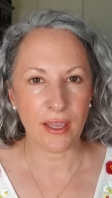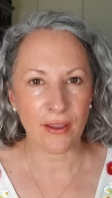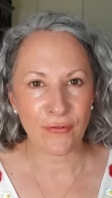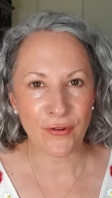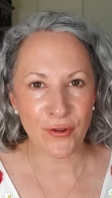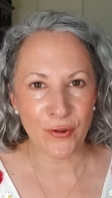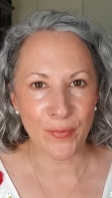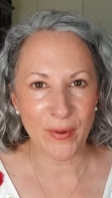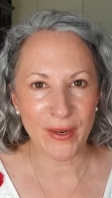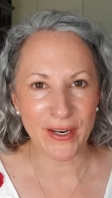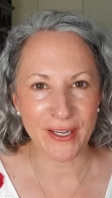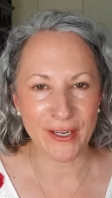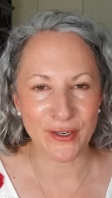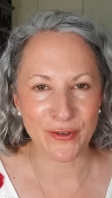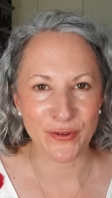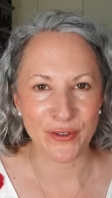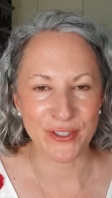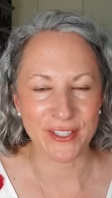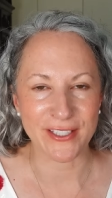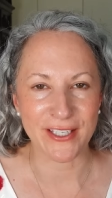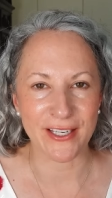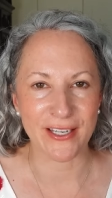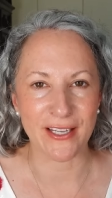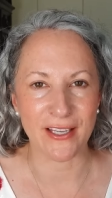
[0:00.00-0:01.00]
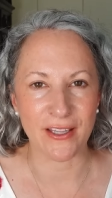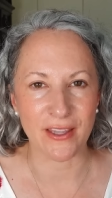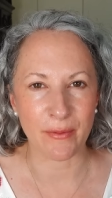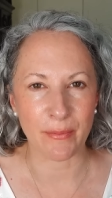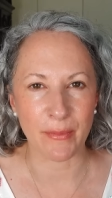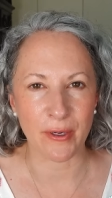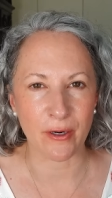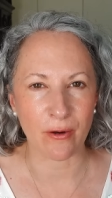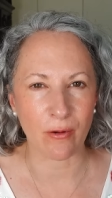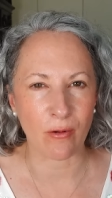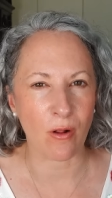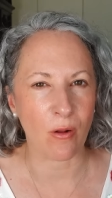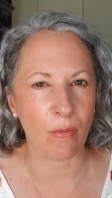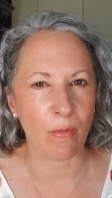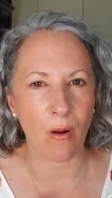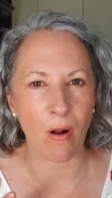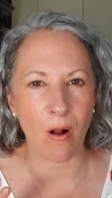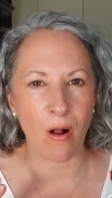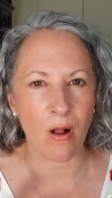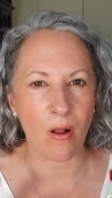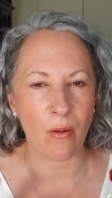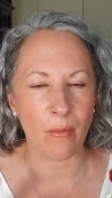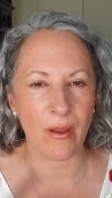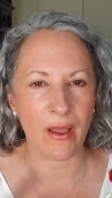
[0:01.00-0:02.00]
If you've been interested in the Miracle
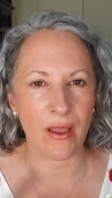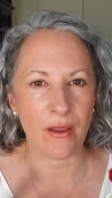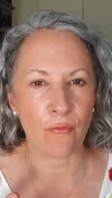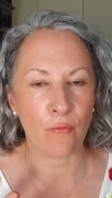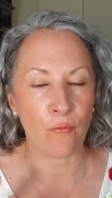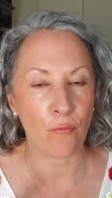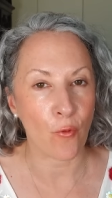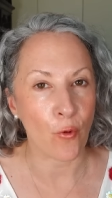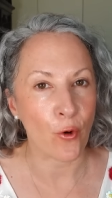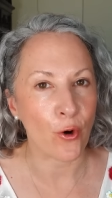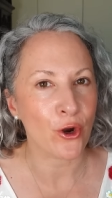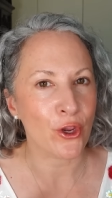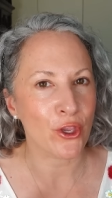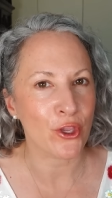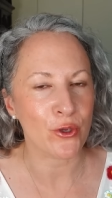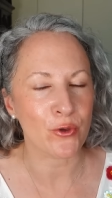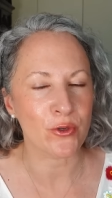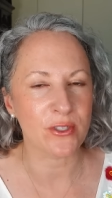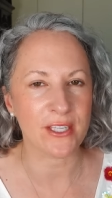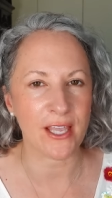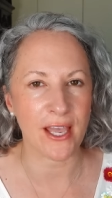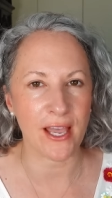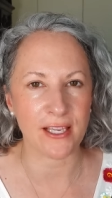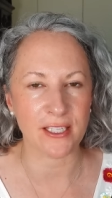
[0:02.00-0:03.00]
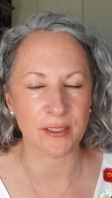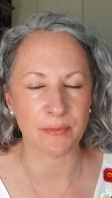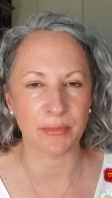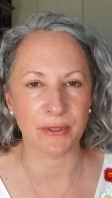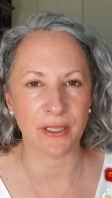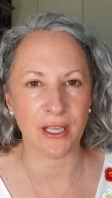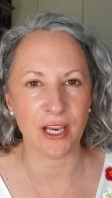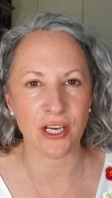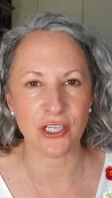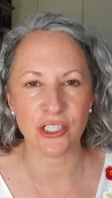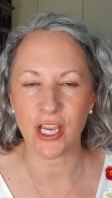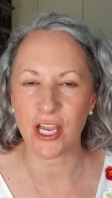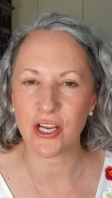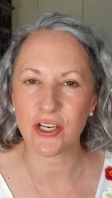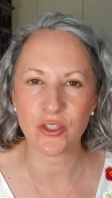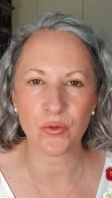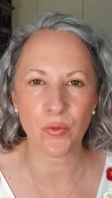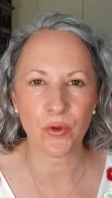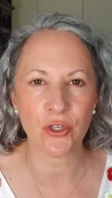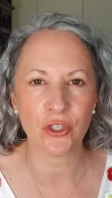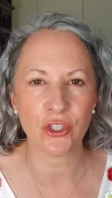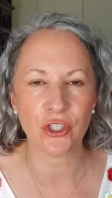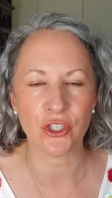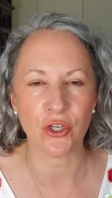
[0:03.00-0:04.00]
Balm for use as blush, I just
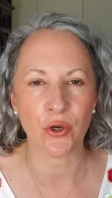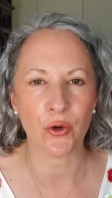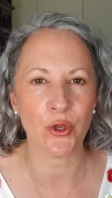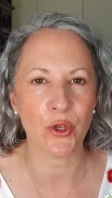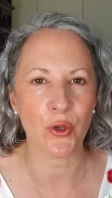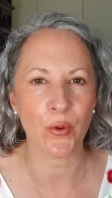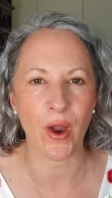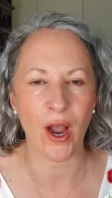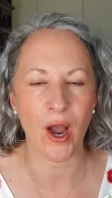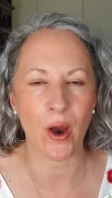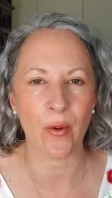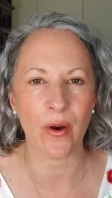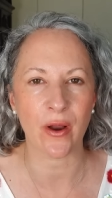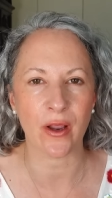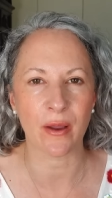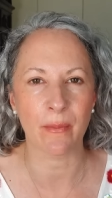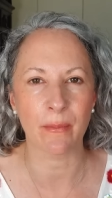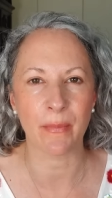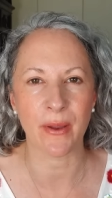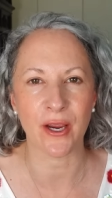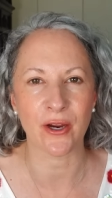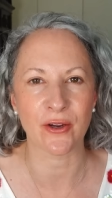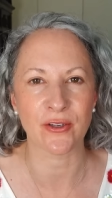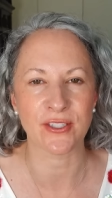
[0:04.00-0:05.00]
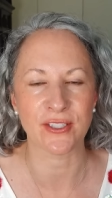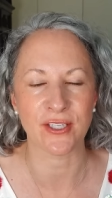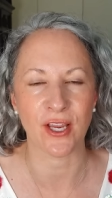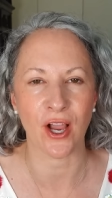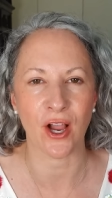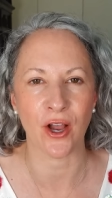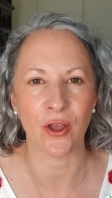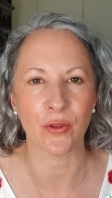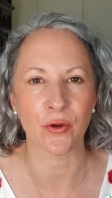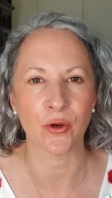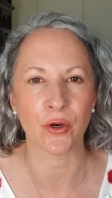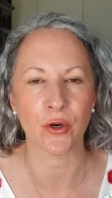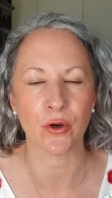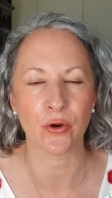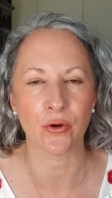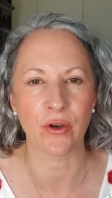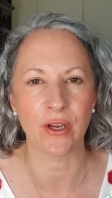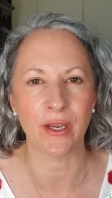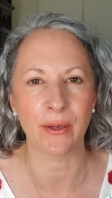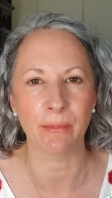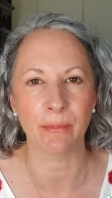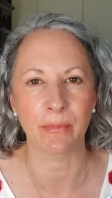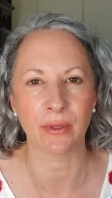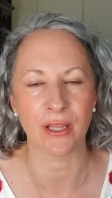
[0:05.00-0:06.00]
wanna show you how it compares to other
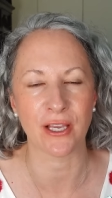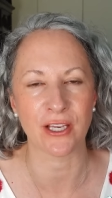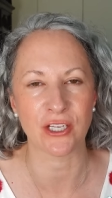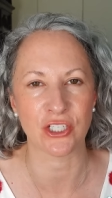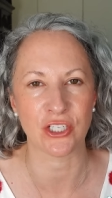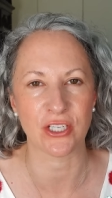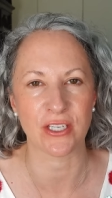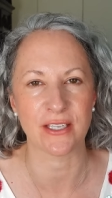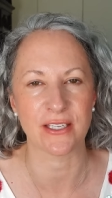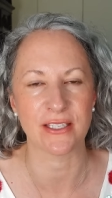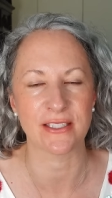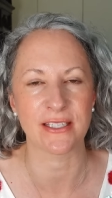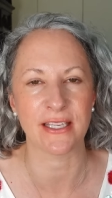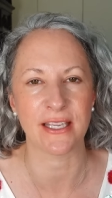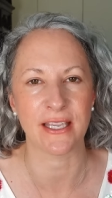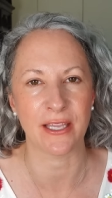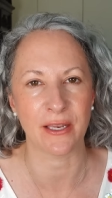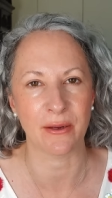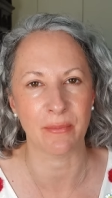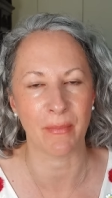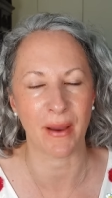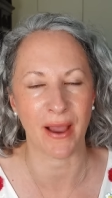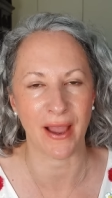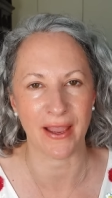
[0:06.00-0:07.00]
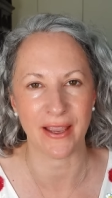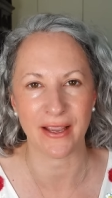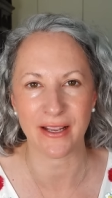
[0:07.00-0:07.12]
cream blushes in my